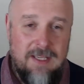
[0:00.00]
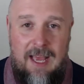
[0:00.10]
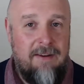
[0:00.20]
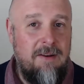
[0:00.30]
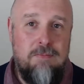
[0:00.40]

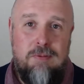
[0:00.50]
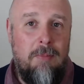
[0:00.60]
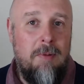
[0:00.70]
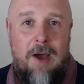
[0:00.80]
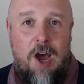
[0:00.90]
had a
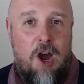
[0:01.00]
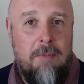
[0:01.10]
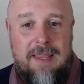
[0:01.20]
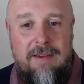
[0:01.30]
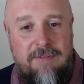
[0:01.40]
problem at home
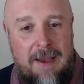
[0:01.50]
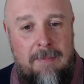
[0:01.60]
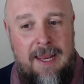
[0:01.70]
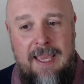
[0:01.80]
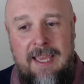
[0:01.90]
with their
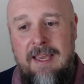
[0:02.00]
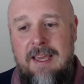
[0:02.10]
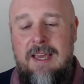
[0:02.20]
family.